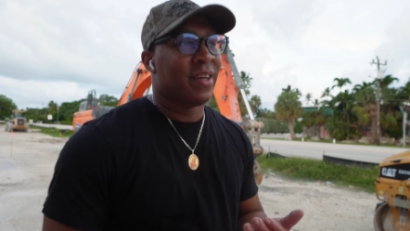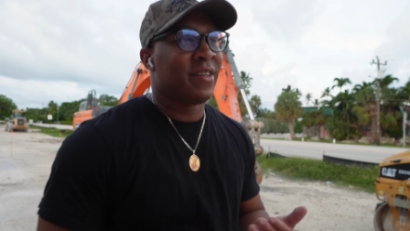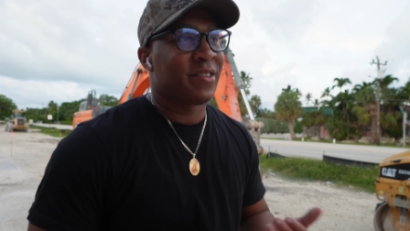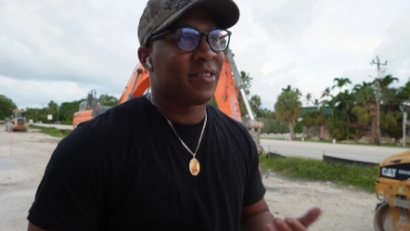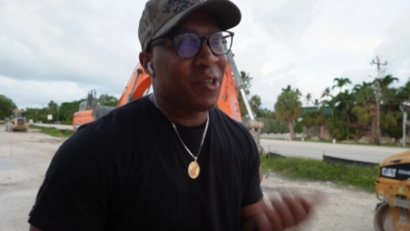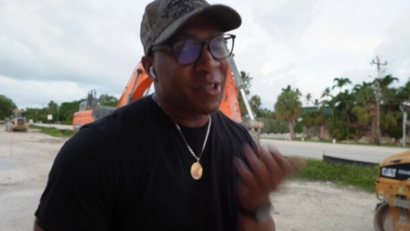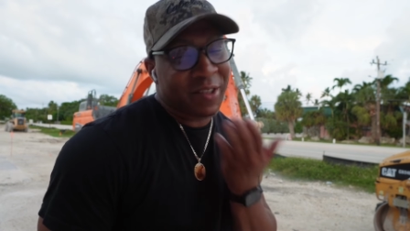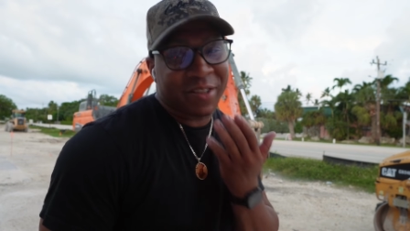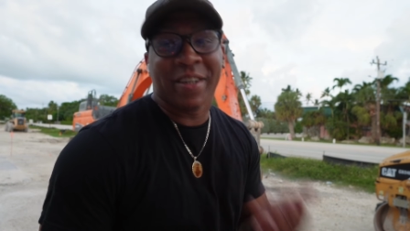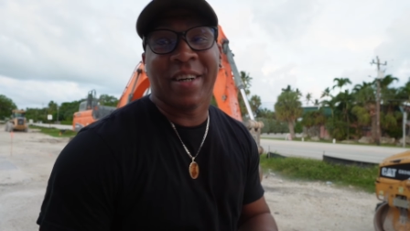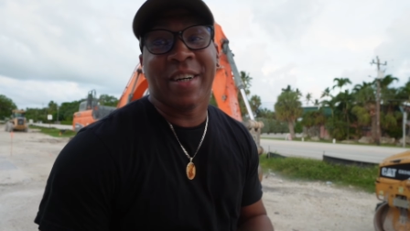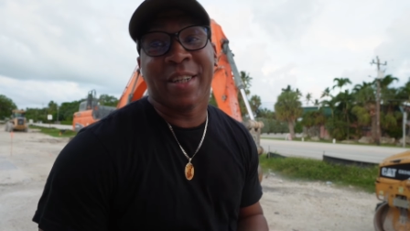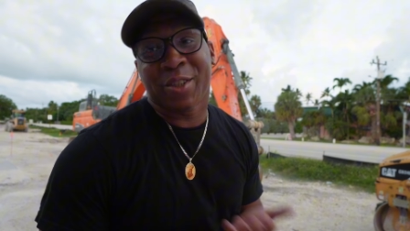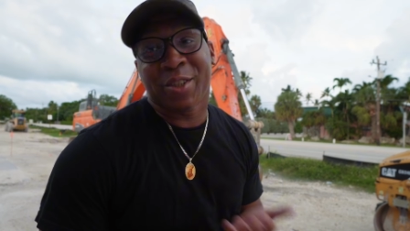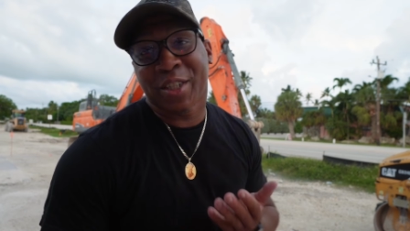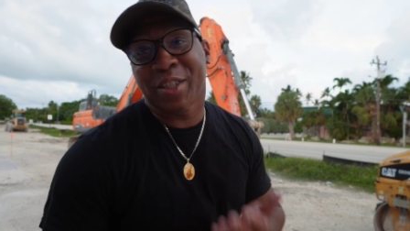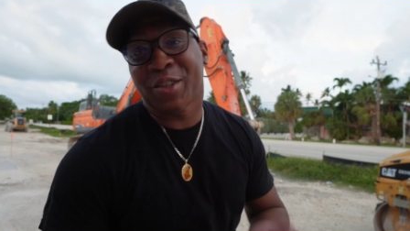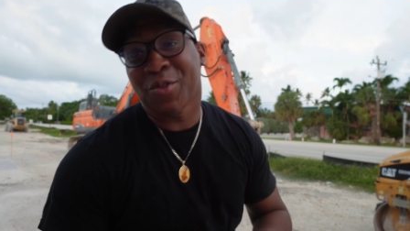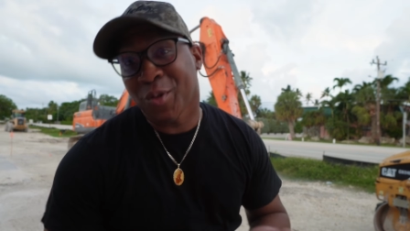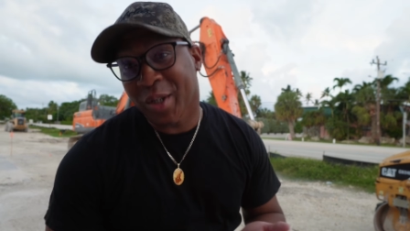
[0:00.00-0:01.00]
So it's a
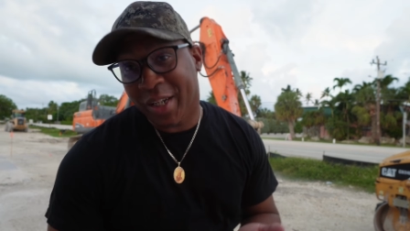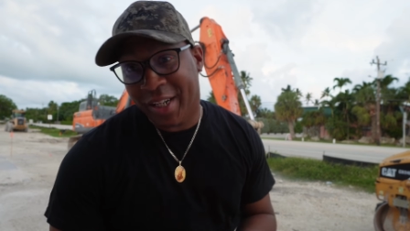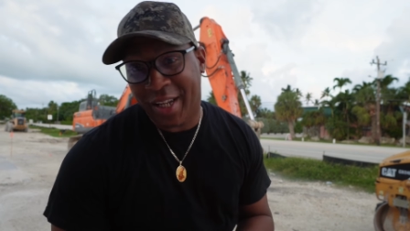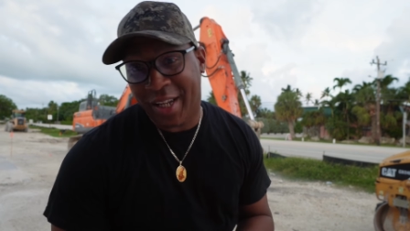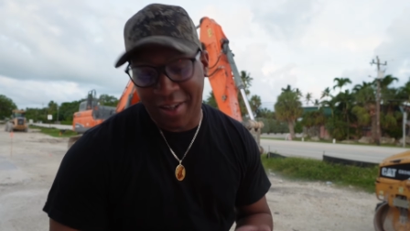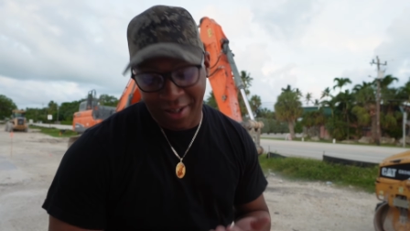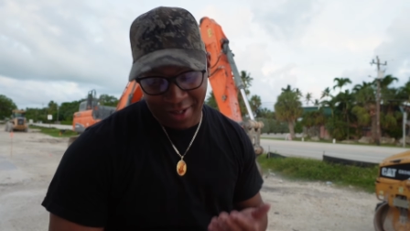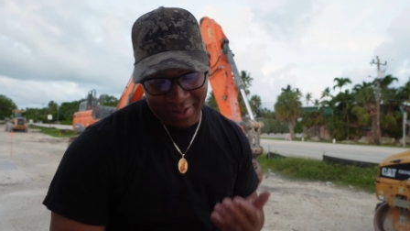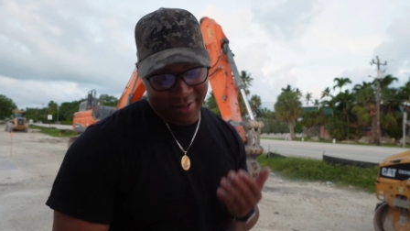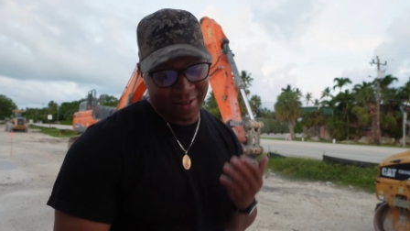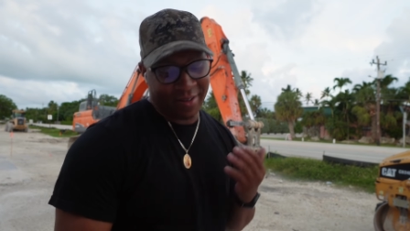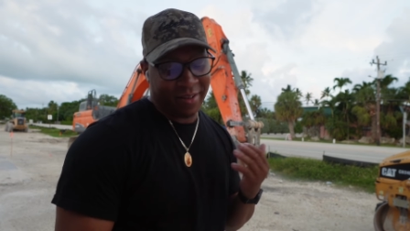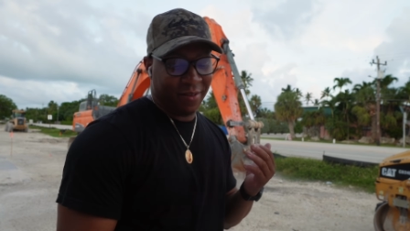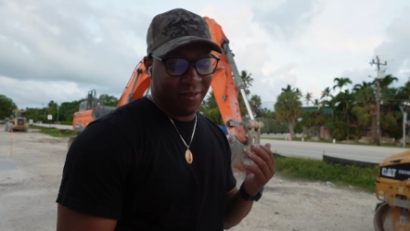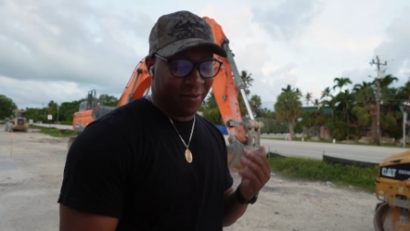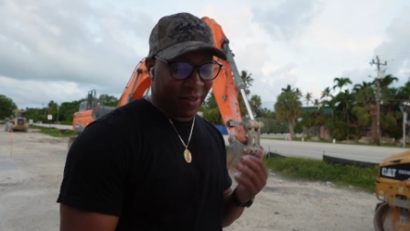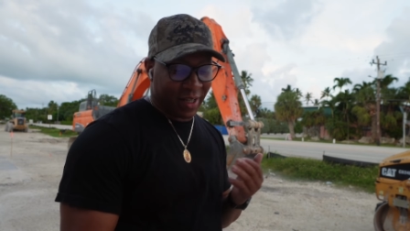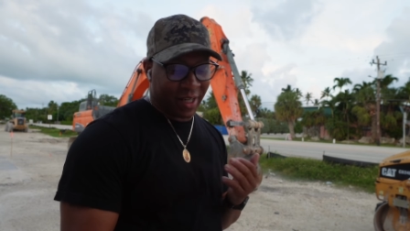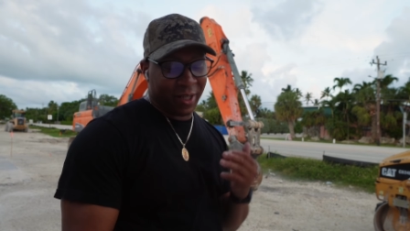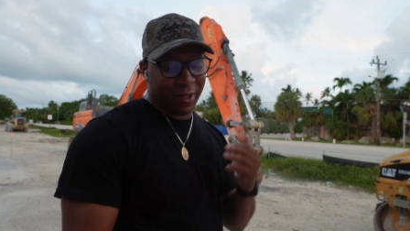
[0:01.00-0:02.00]
120-day
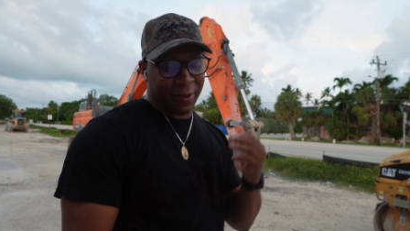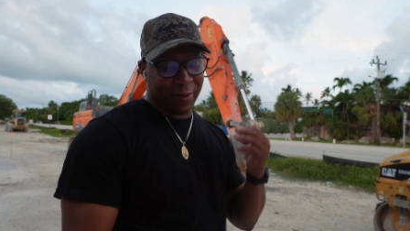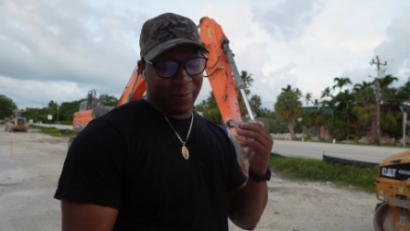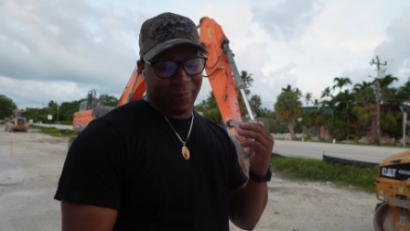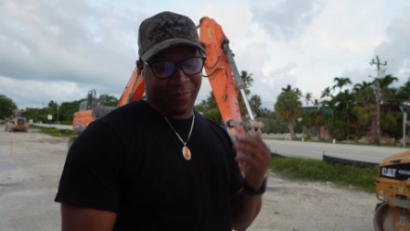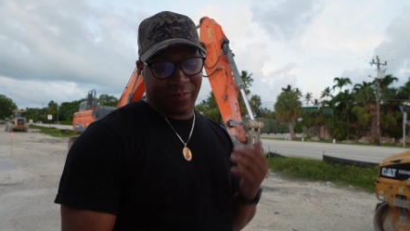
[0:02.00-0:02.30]
video.